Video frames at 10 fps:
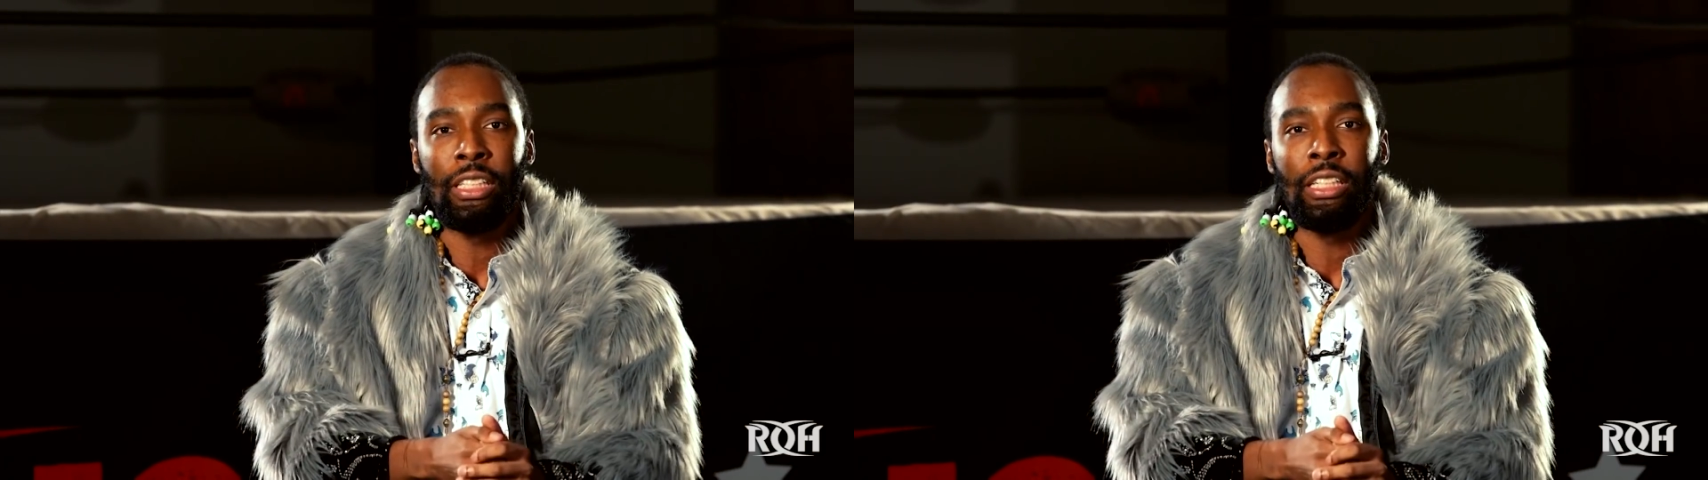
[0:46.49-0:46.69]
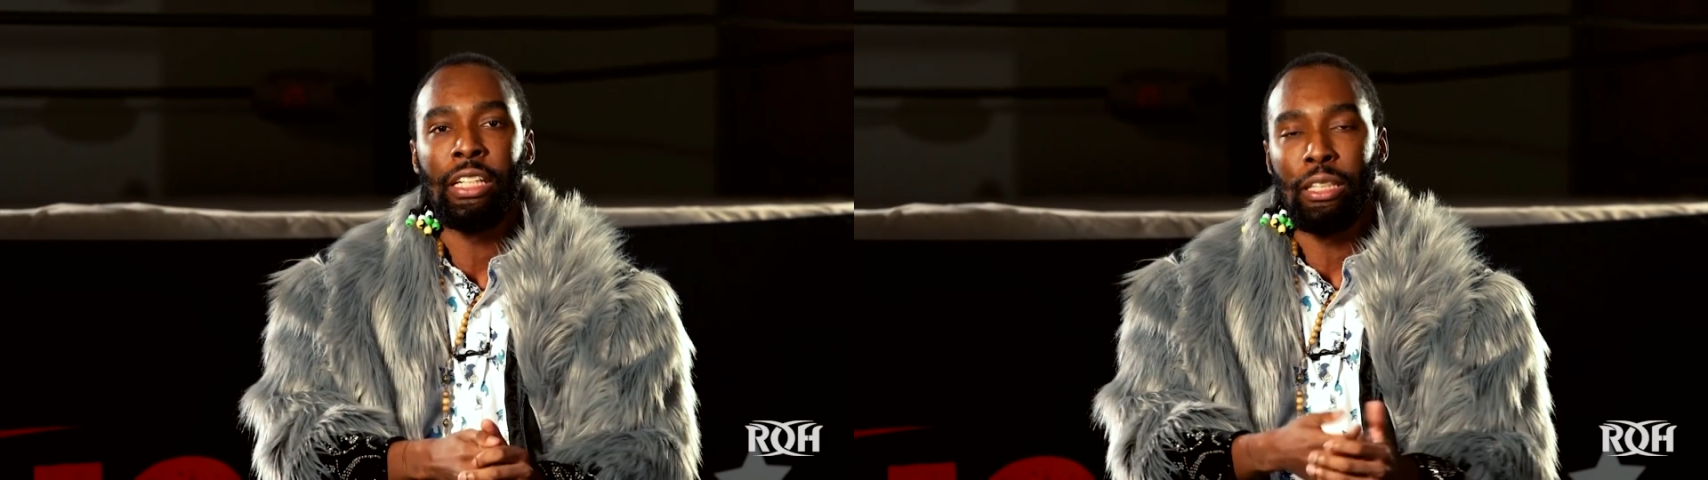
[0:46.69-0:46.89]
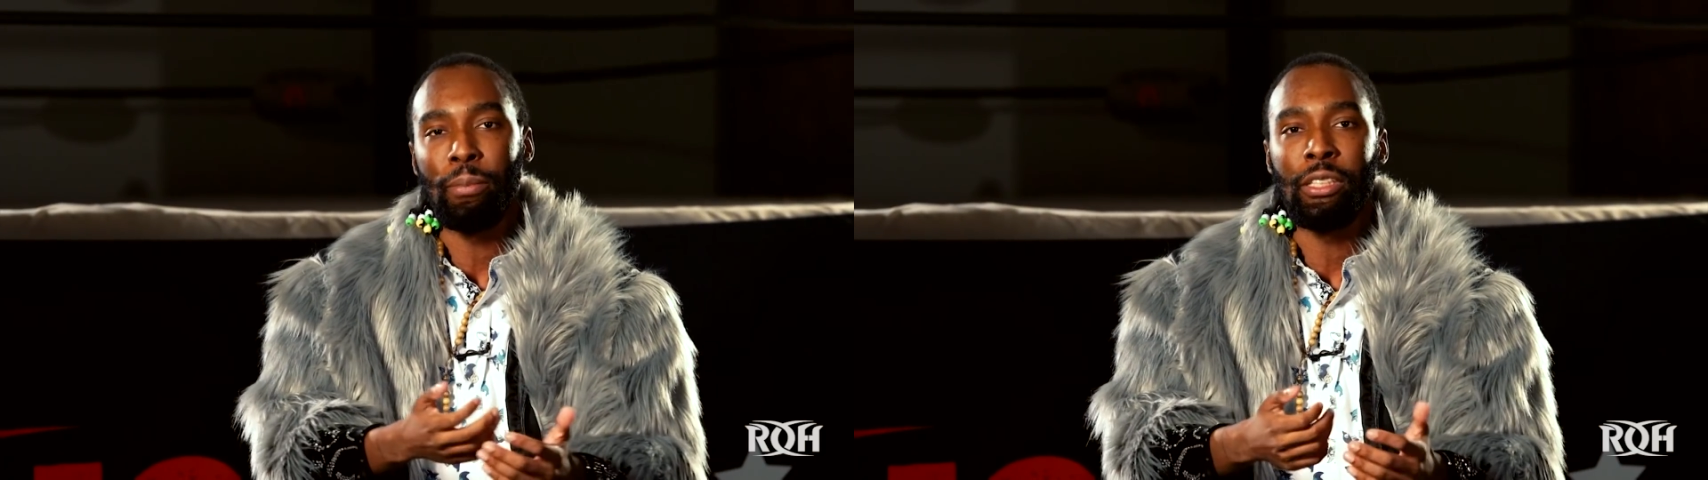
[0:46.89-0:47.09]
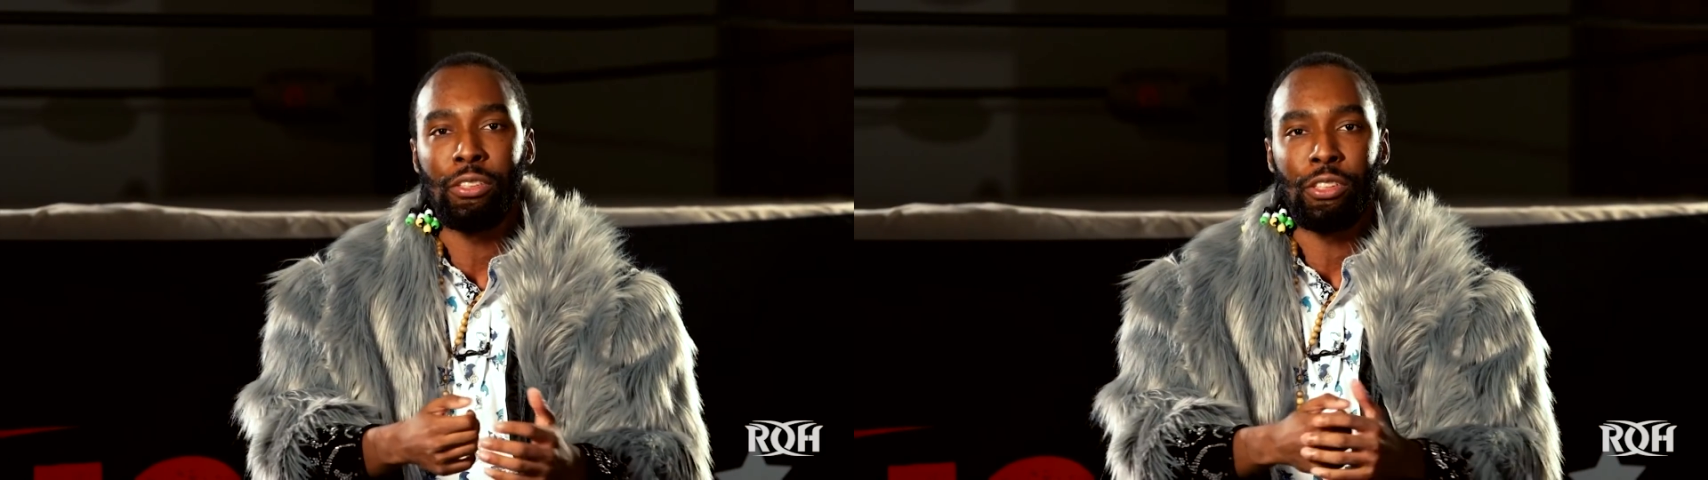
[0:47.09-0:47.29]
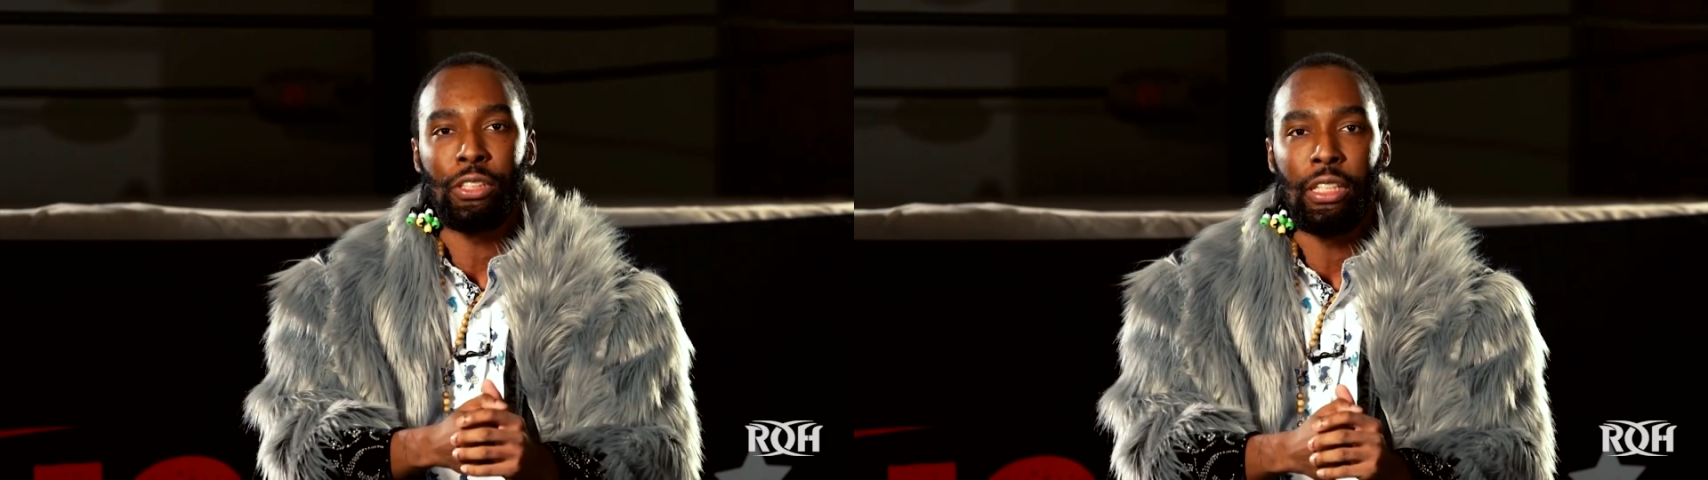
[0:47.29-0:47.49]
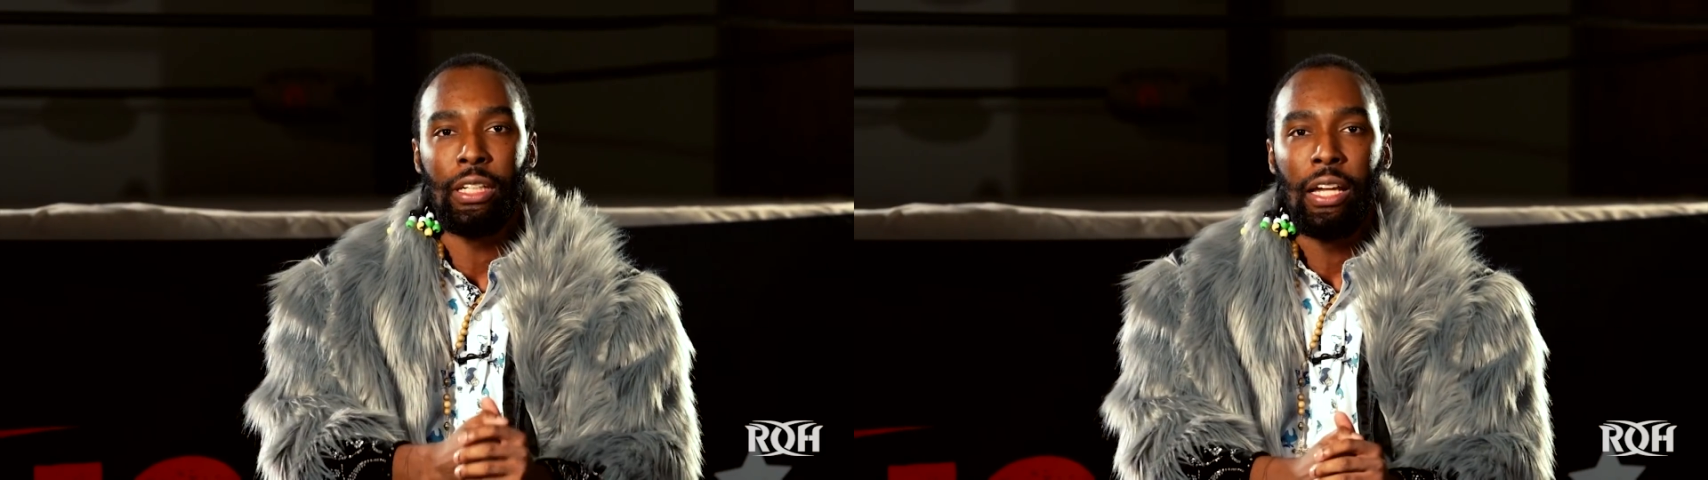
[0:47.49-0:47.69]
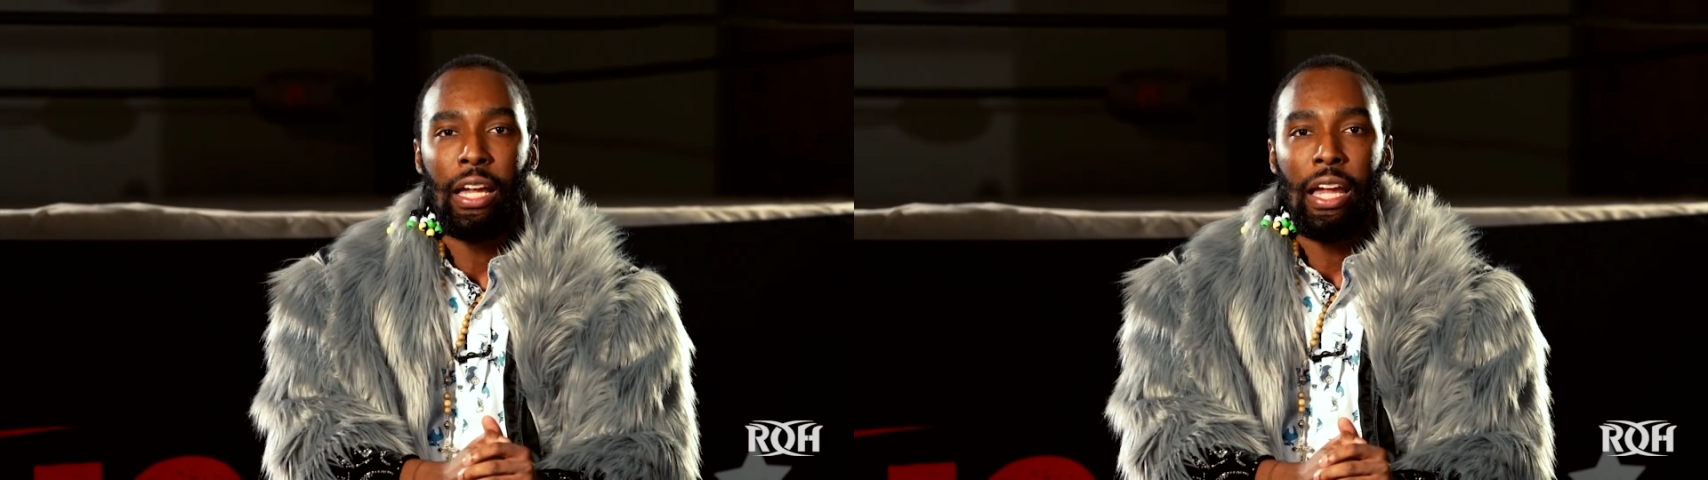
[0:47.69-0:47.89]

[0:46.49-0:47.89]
the independent circuit.